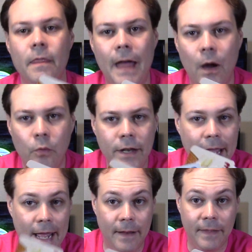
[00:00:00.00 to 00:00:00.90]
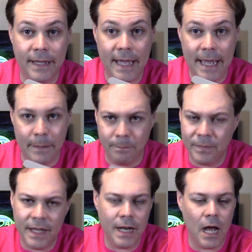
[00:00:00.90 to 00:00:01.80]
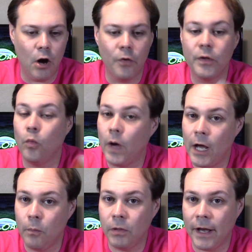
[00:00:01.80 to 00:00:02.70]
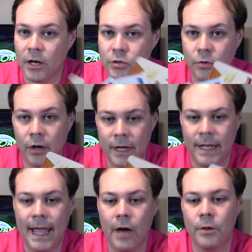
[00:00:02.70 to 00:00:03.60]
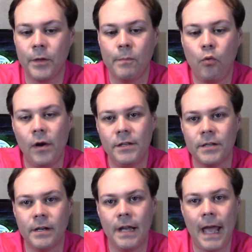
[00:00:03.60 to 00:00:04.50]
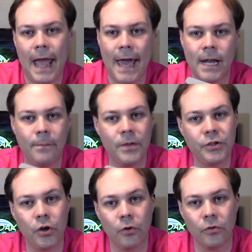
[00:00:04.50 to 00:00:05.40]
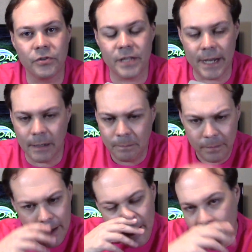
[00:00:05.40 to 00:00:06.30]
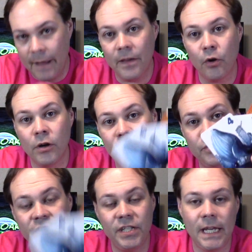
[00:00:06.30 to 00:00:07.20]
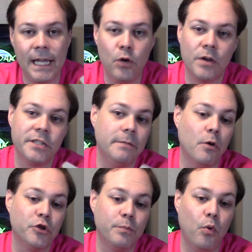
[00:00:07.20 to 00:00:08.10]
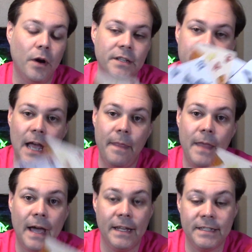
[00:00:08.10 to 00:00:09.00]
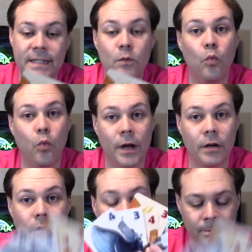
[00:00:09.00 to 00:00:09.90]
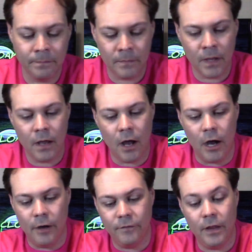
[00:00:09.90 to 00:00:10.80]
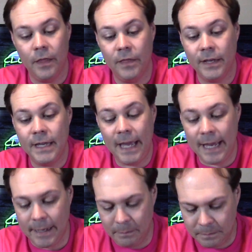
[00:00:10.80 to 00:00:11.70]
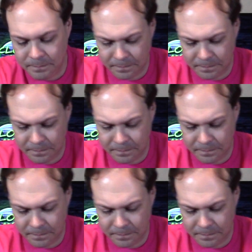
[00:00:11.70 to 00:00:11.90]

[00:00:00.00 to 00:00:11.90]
that would end the game. Then all the whale players will go ahead and count their points. They're going to add up the totals there, and they're going to see who has the most points, and that is the winner of the game.